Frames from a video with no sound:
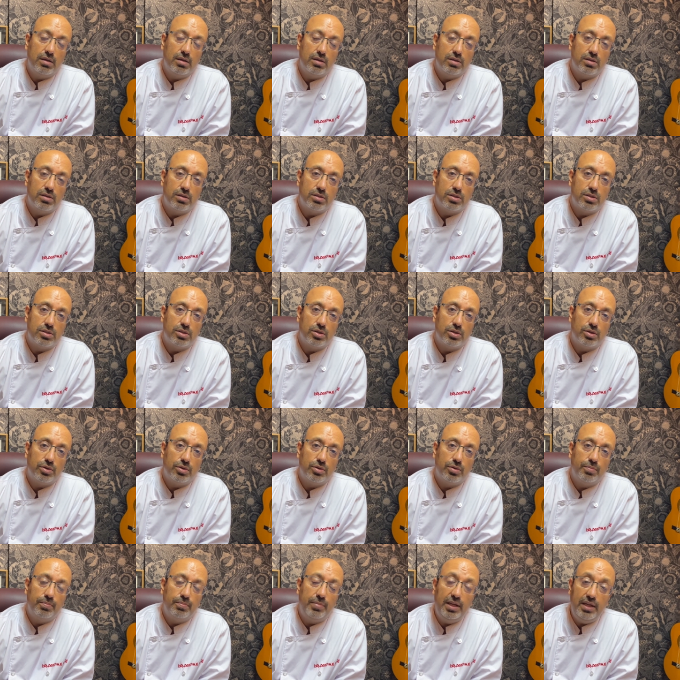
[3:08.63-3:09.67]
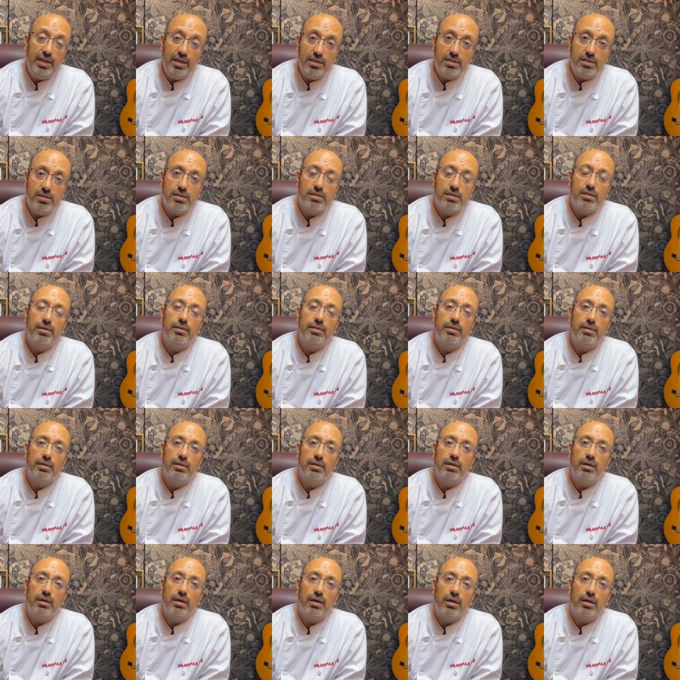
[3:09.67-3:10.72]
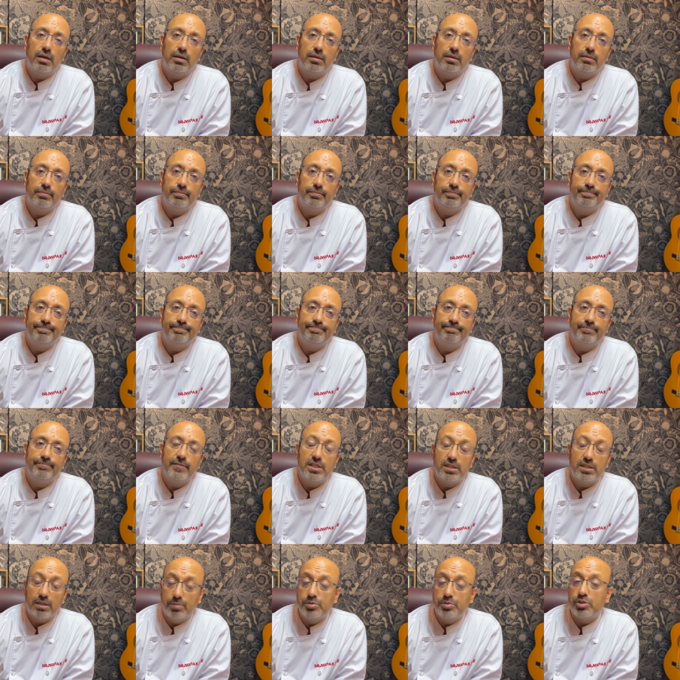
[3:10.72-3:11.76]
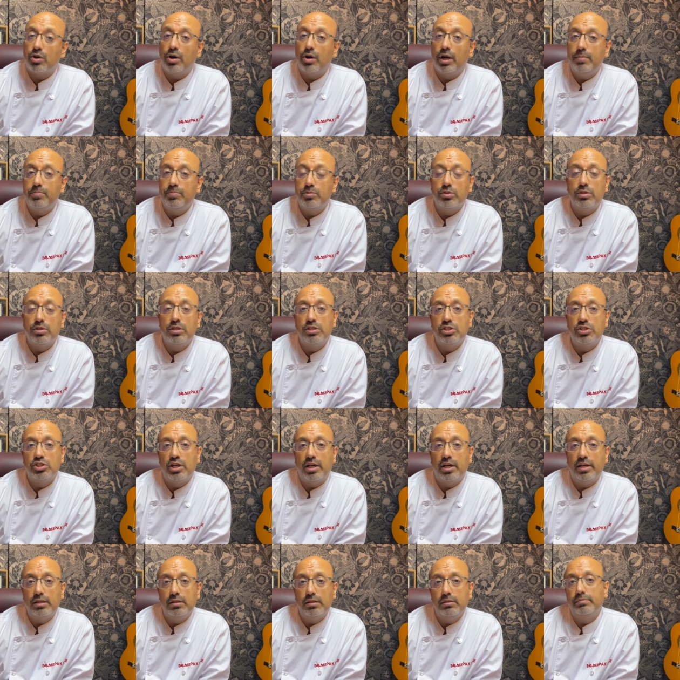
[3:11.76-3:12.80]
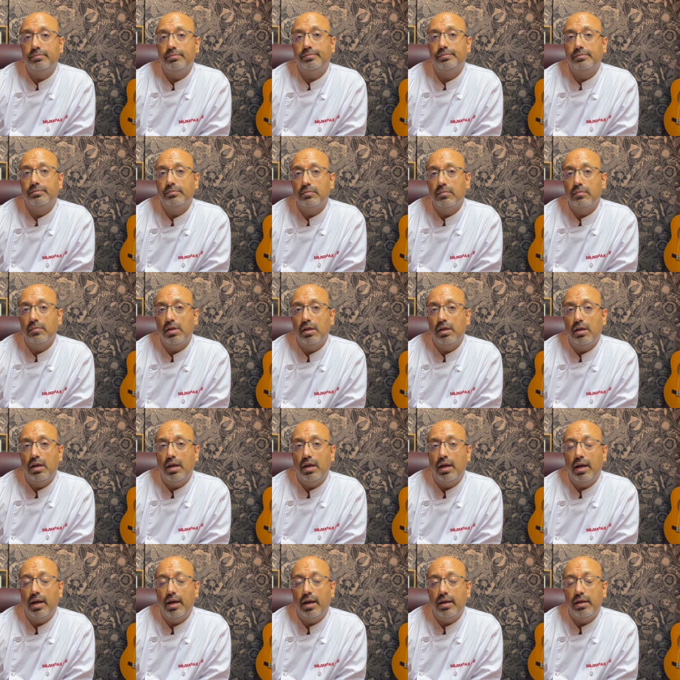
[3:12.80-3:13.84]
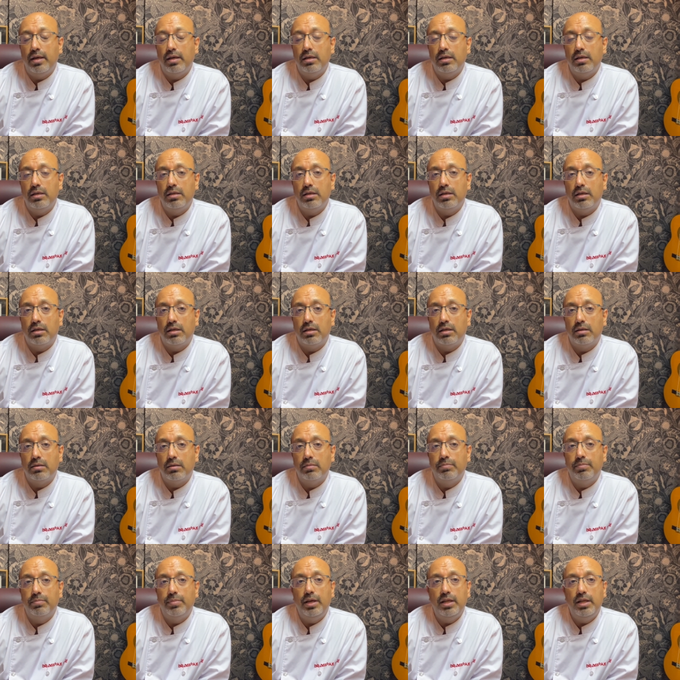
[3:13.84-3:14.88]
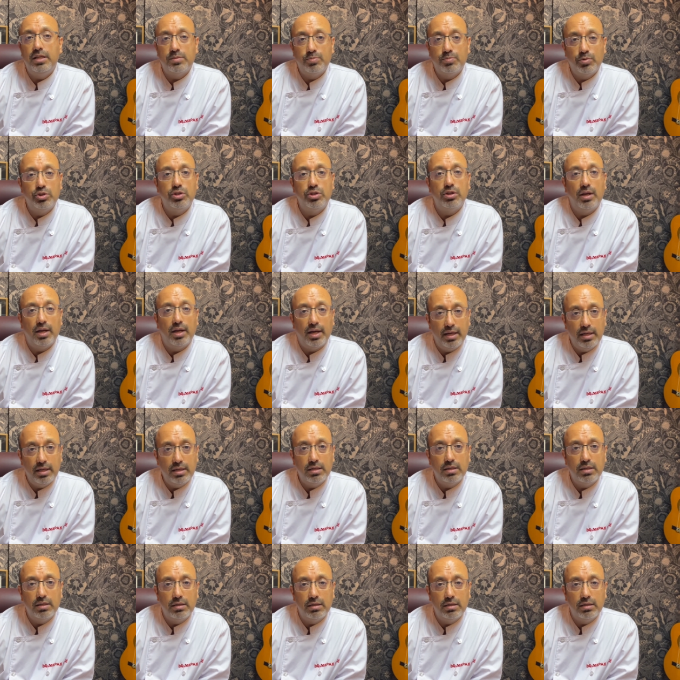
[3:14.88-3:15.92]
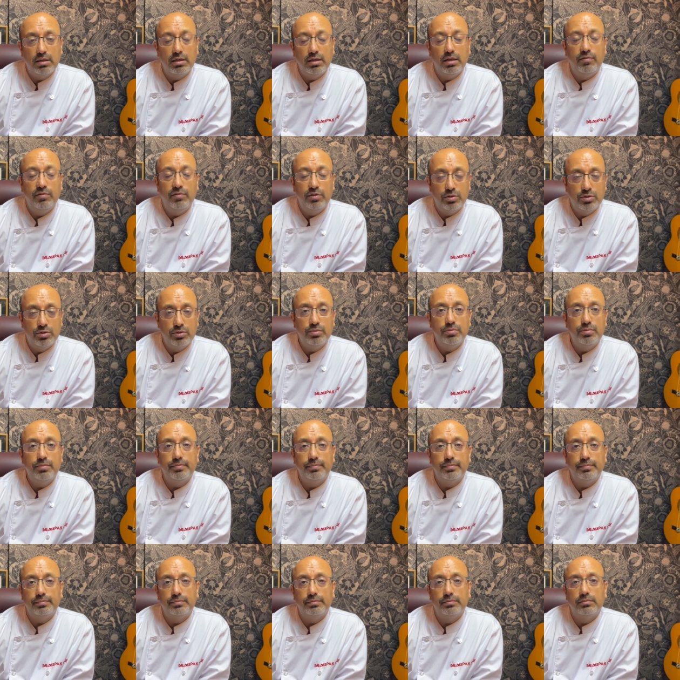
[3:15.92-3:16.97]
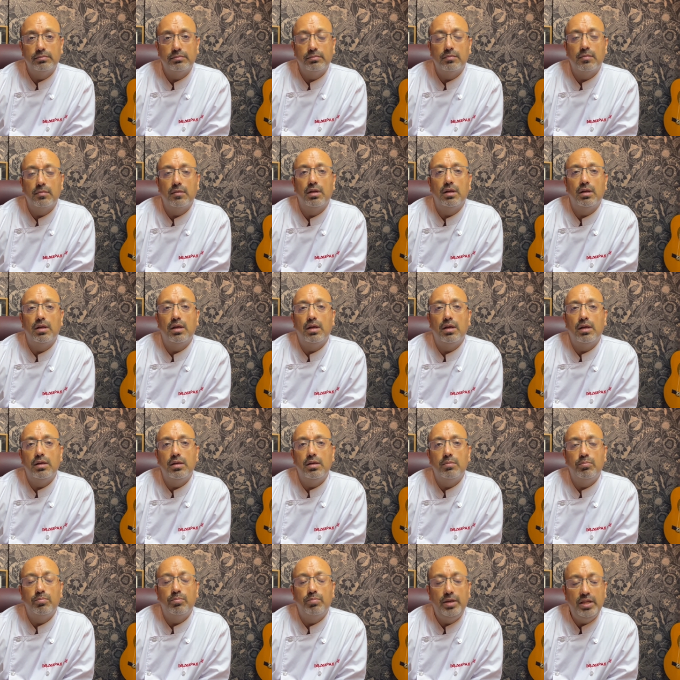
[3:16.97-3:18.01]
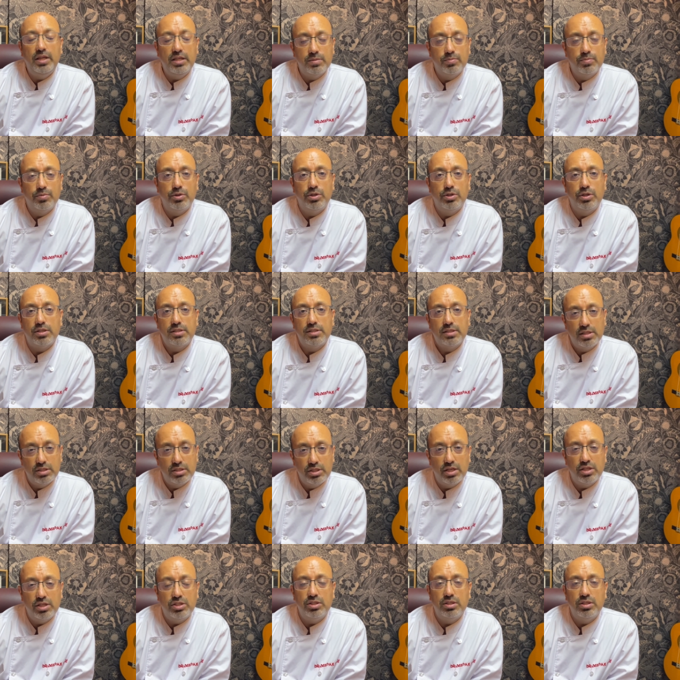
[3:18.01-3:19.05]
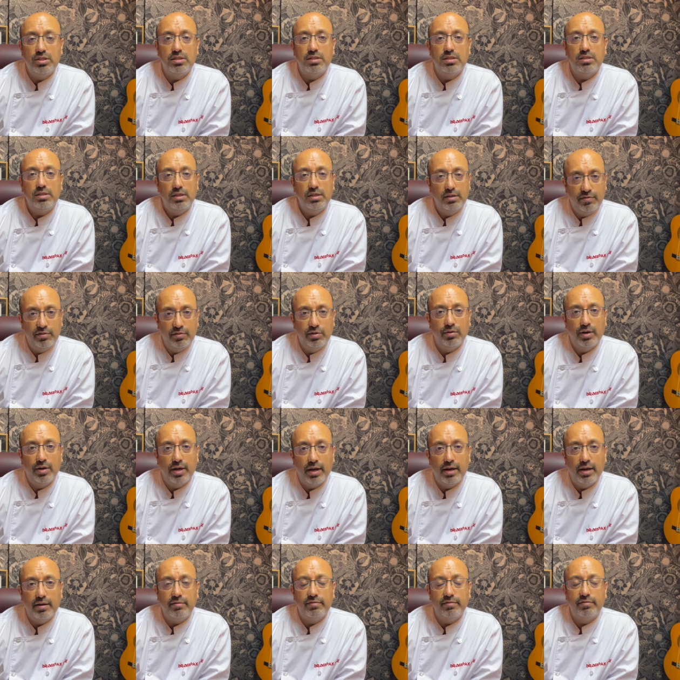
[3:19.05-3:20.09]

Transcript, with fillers: So please um, subscribe to this channel and uh, please put your like if you do. Please put your suggestions if you have